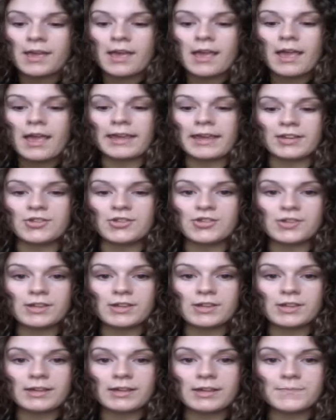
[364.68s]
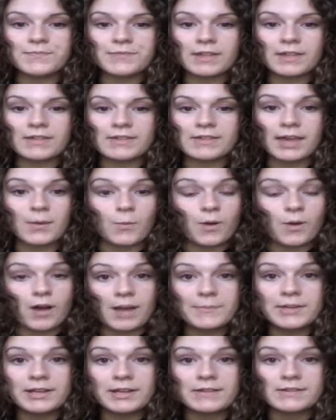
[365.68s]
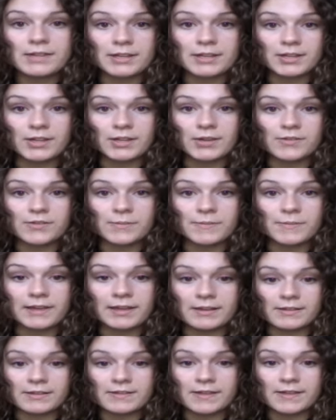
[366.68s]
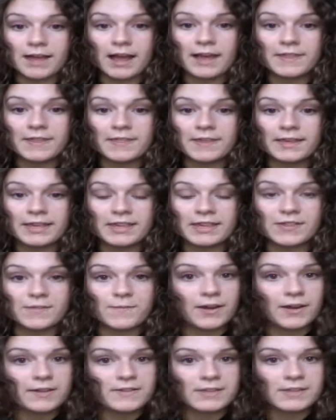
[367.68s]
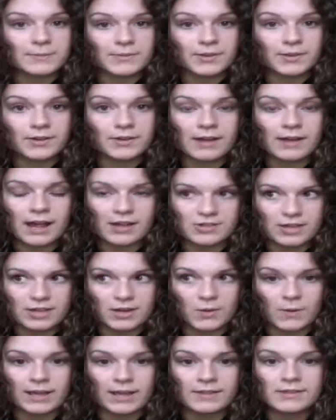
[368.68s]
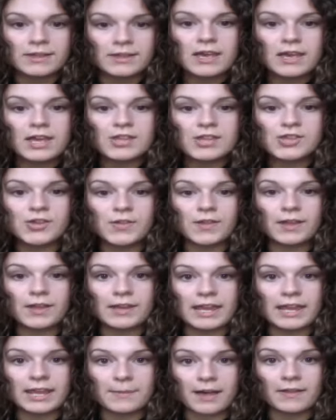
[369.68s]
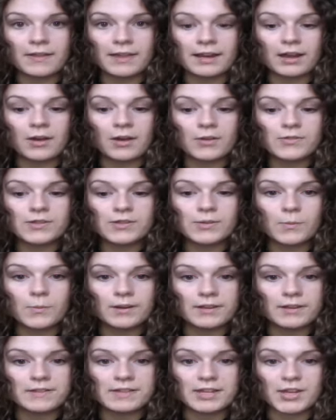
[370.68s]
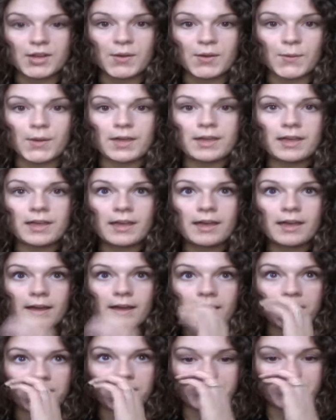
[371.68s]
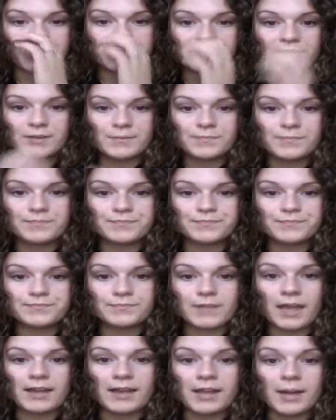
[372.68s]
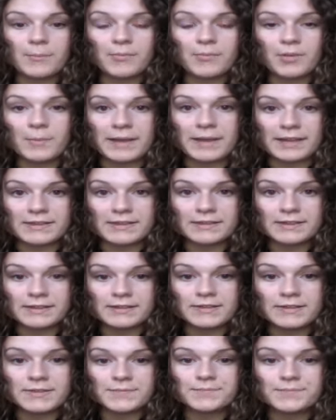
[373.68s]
And she said, well, I'm going to send you some things that I think is very similar, eyeshadow-wise, to the Naked palette, and I also want to send you a couple of bases.